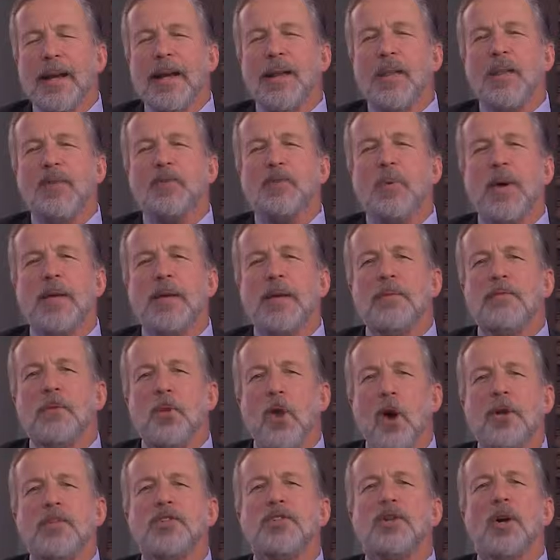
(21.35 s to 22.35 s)
and that's why they've
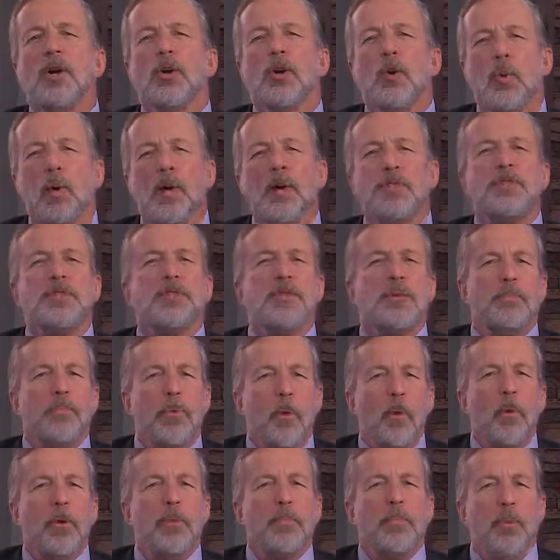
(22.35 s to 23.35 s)
launched a grief
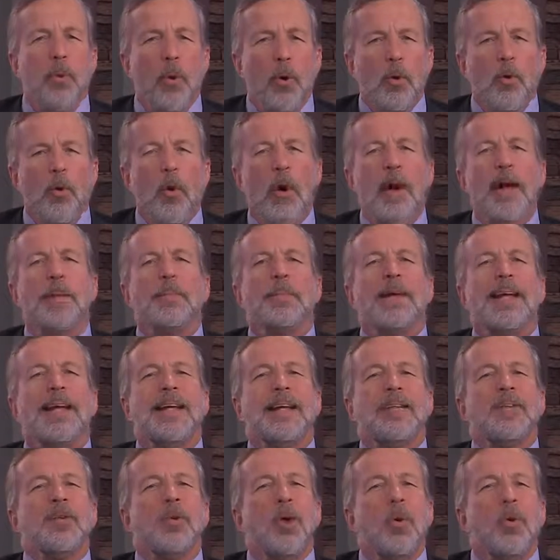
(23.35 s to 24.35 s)
support program
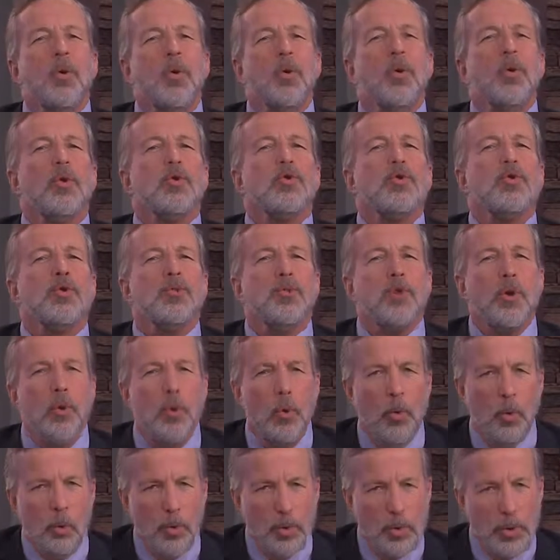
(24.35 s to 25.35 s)
in local
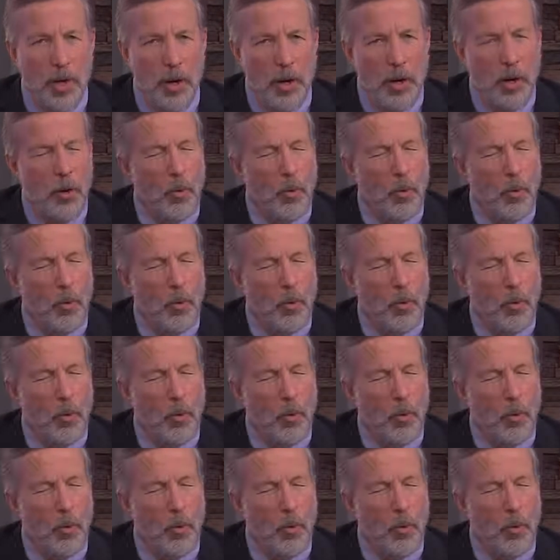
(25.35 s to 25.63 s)
schools.